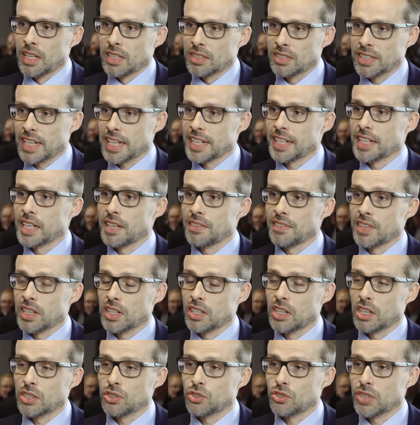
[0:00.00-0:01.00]
Scandinavian
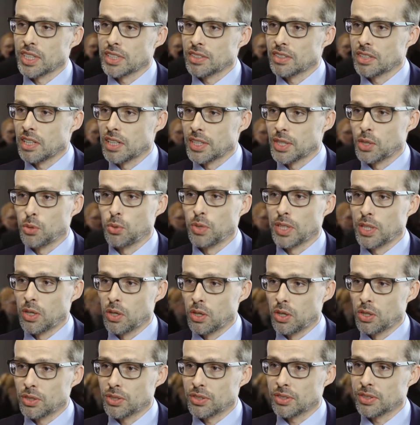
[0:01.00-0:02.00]
countries are doing a
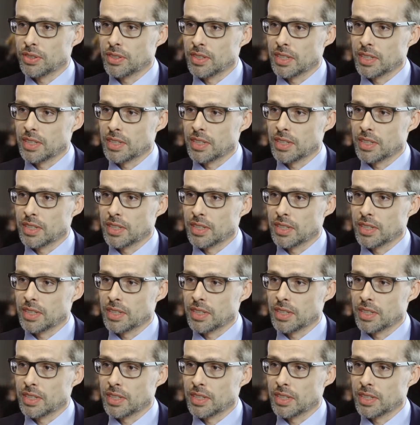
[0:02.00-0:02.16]
lot.